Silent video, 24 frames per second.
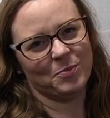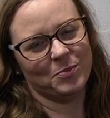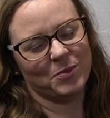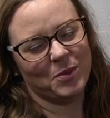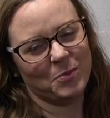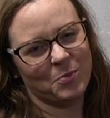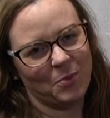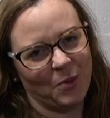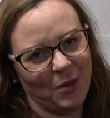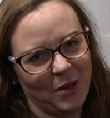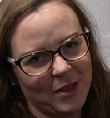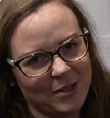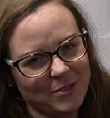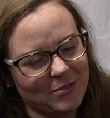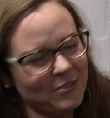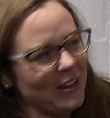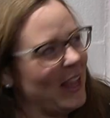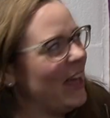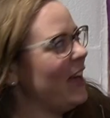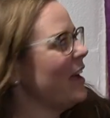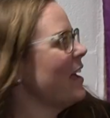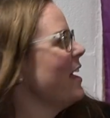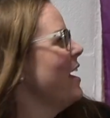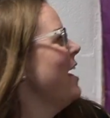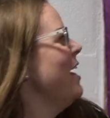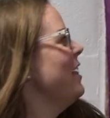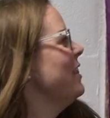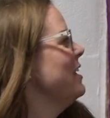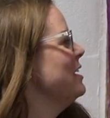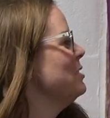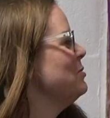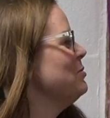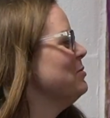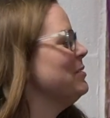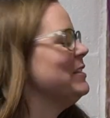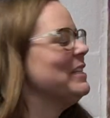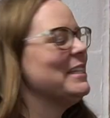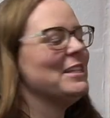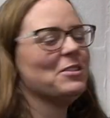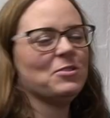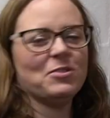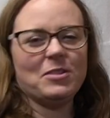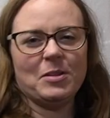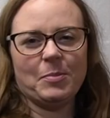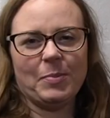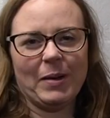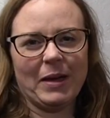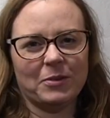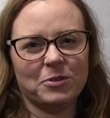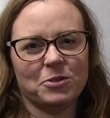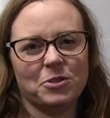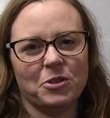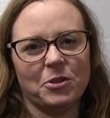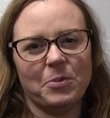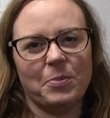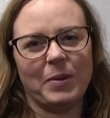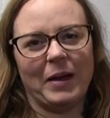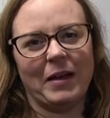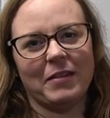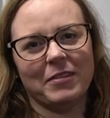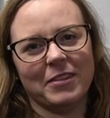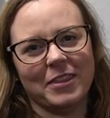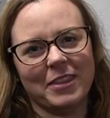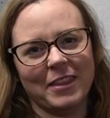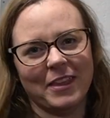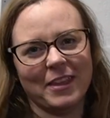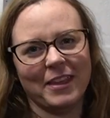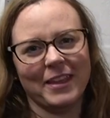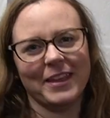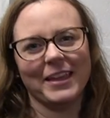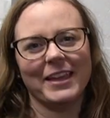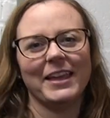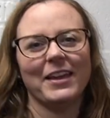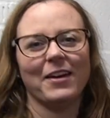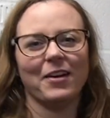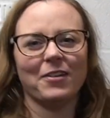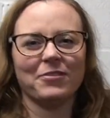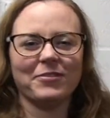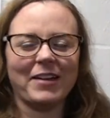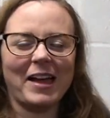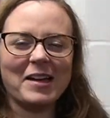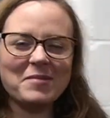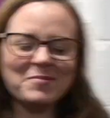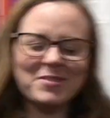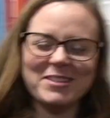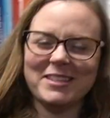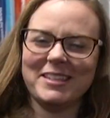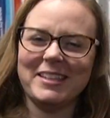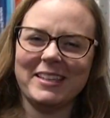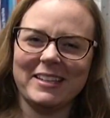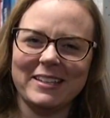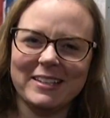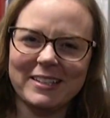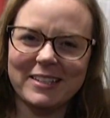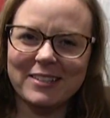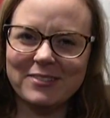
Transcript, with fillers: The pride flag. This was literally about two pounds thirty off Amazon.